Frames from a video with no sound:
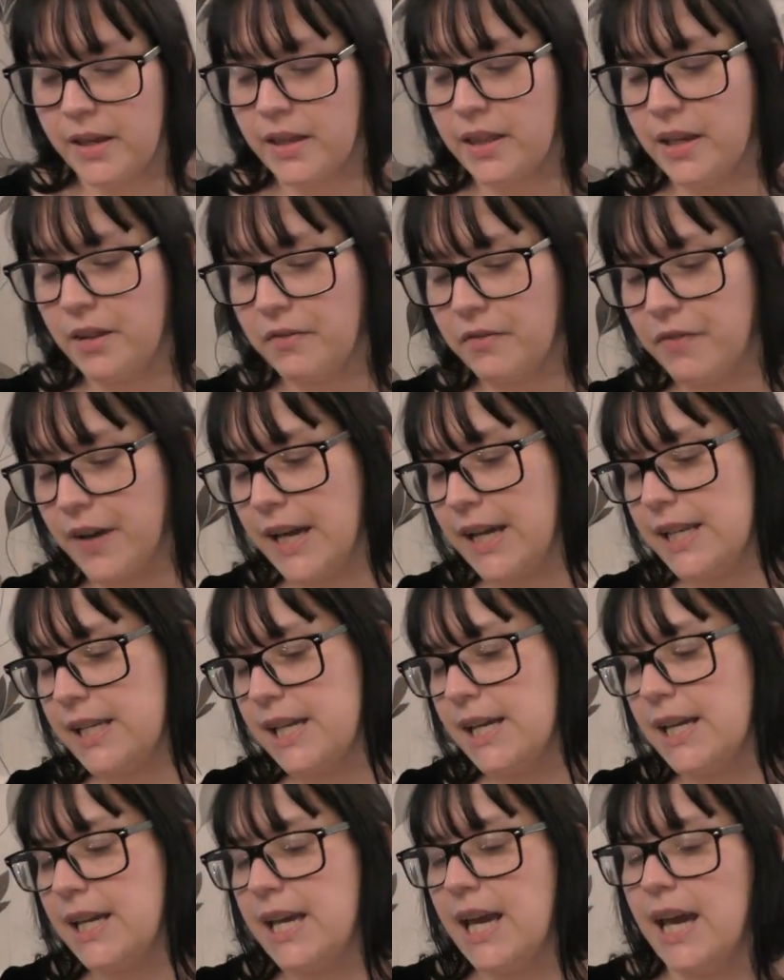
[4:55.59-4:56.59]
The
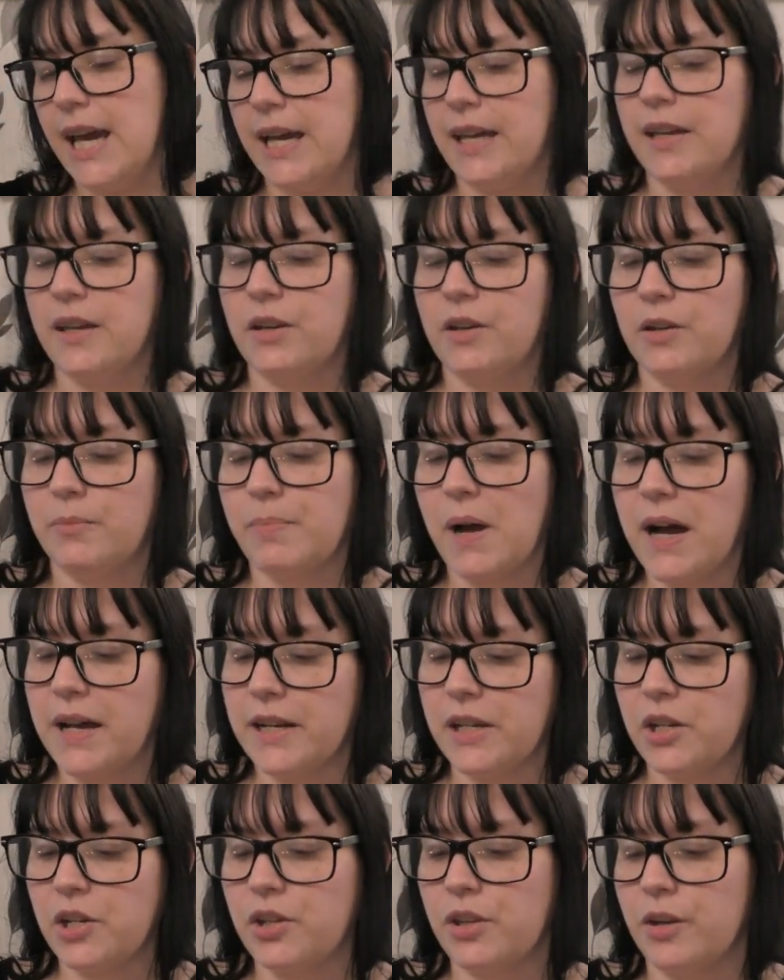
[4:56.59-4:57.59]
invading king could
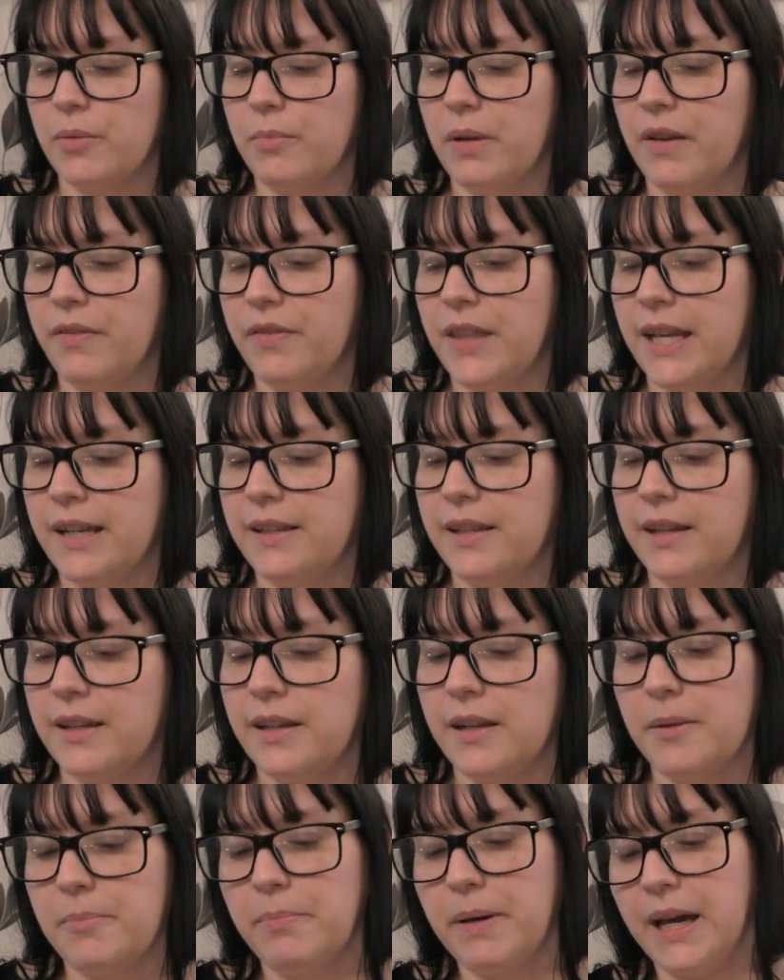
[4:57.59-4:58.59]
punish them if they
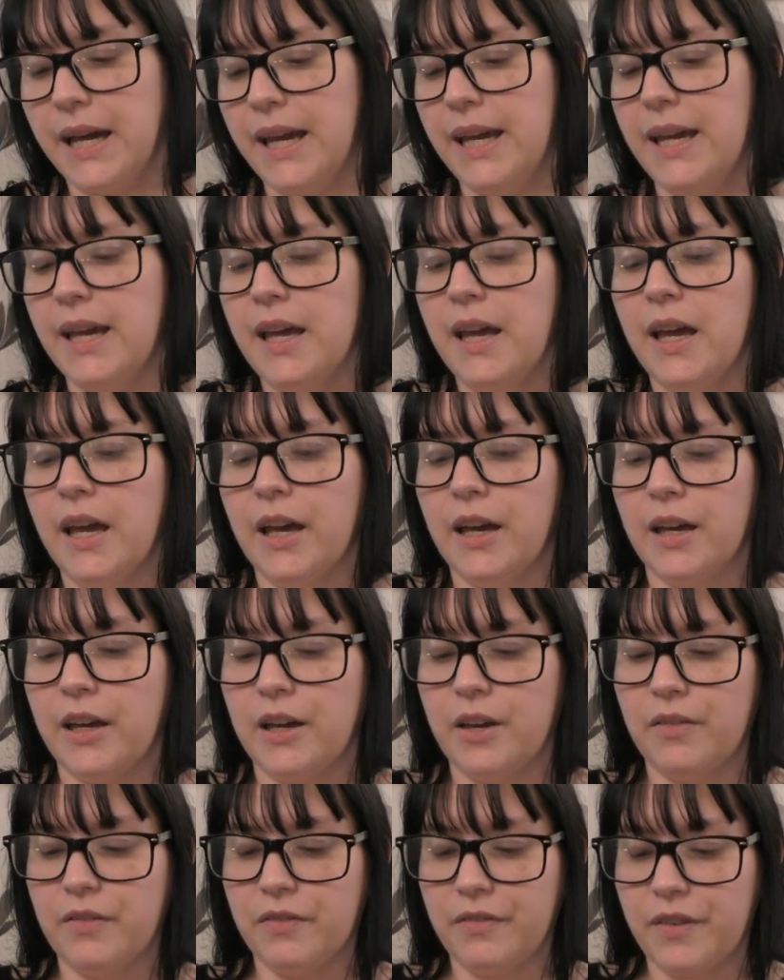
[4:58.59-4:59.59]
didn't obey and
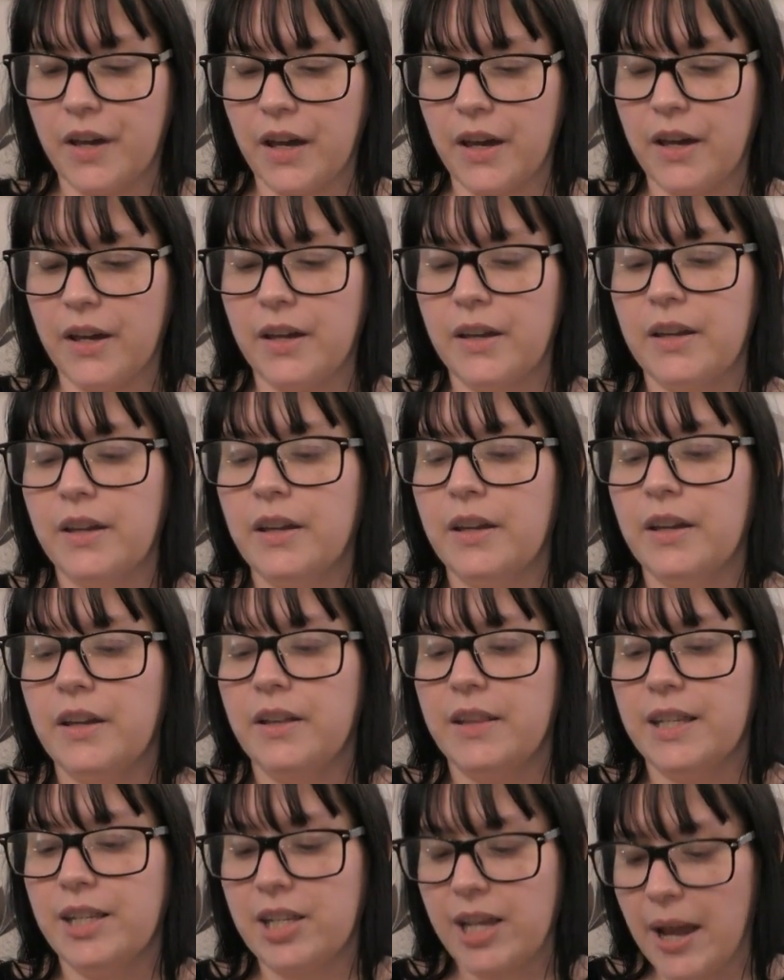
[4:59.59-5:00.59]
convert
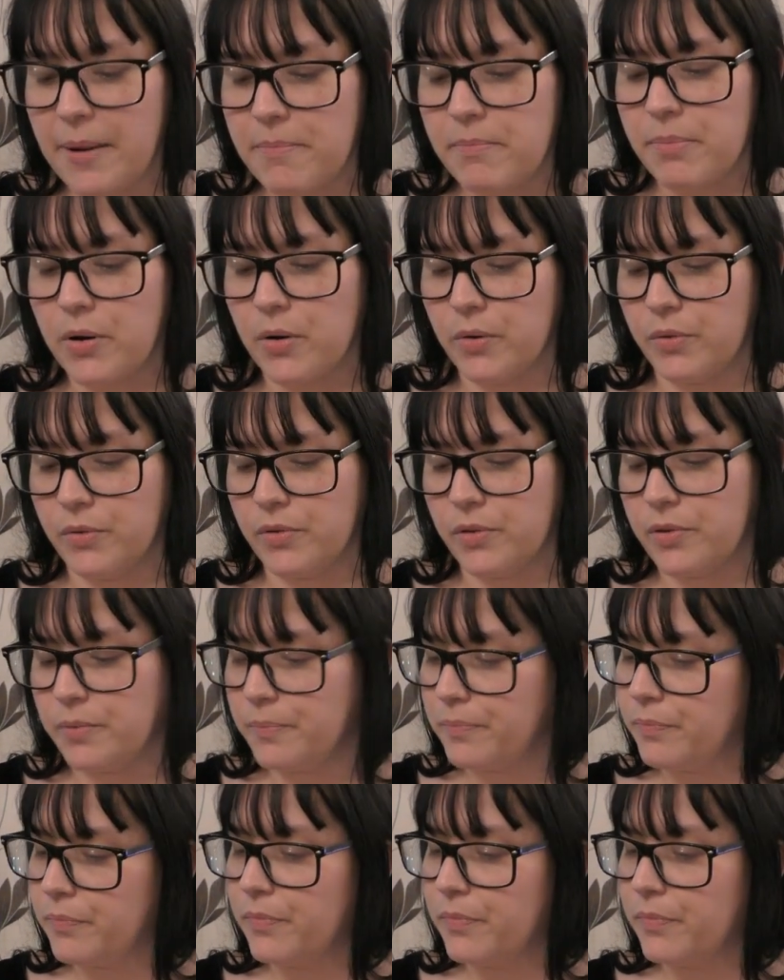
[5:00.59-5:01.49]
the temples.